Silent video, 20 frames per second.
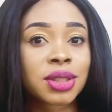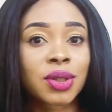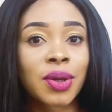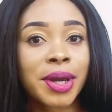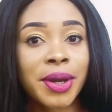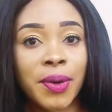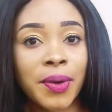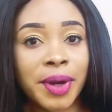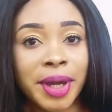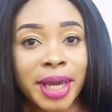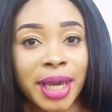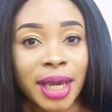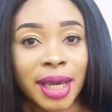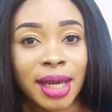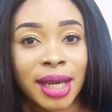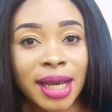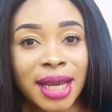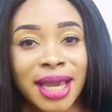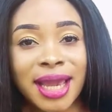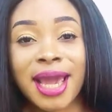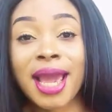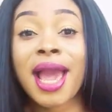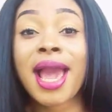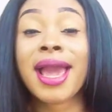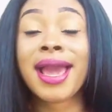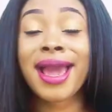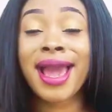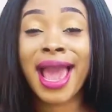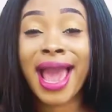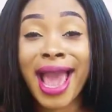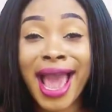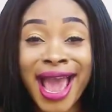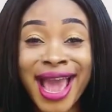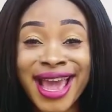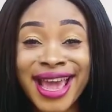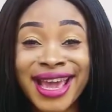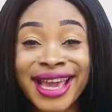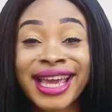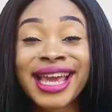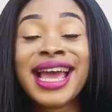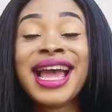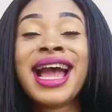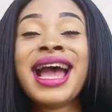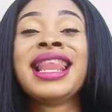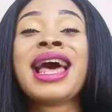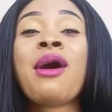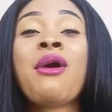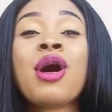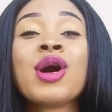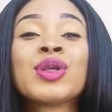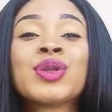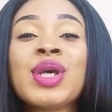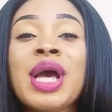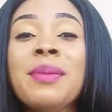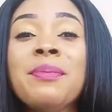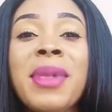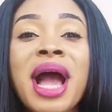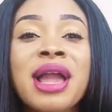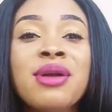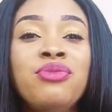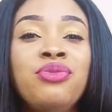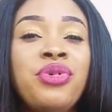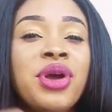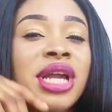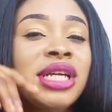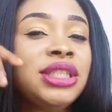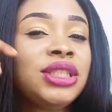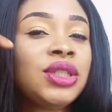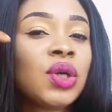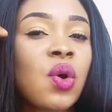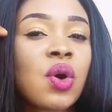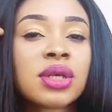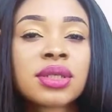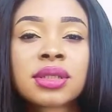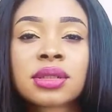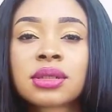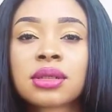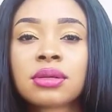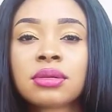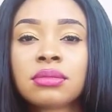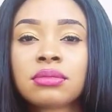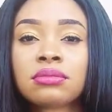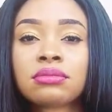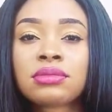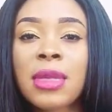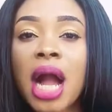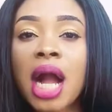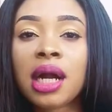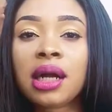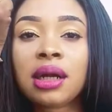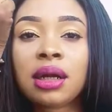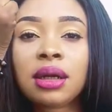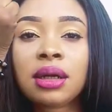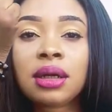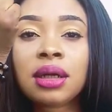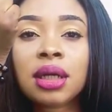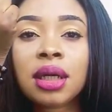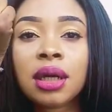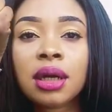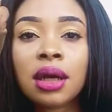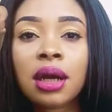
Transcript: going on here? Hey, hey, that was when my brain just bang.